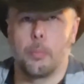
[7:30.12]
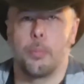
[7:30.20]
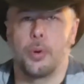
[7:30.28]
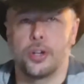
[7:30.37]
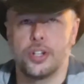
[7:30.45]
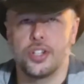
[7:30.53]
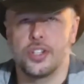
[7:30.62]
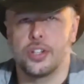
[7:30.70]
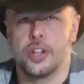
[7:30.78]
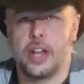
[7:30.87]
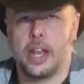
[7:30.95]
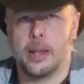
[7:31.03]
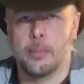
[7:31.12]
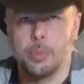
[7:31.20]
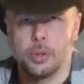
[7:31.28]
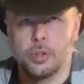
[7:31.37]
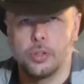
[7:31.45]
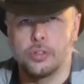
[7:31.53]
push and
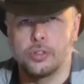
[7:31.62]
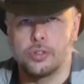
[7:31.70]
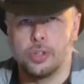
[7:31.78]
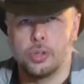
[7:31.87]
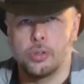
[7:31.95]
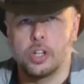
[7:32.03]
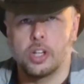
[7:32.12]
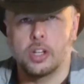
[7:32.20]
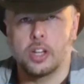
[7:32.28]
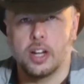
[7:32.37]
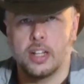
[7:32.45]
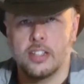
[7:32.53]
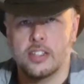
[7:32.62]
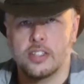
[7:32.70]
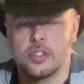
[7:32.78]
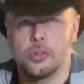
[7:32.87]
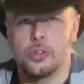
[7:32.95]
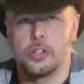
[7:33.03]
pull stroke cuts,
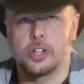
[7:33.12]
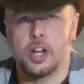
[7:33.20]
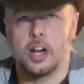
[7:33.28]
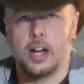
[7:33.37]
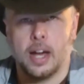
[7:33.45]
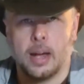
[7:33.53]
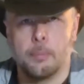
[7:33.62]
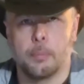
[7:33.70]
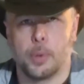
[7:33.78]
so it'll cut on